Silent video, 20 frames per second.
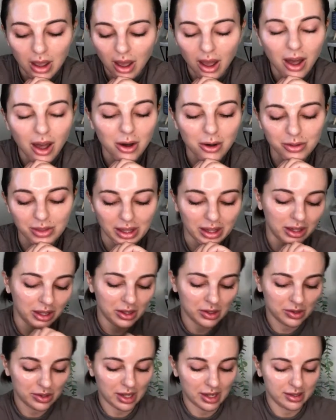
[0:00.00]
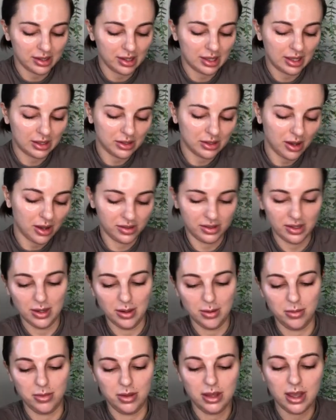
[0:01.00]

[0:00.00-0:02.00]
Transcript: Oh, thank you, Daisy. That's awesome.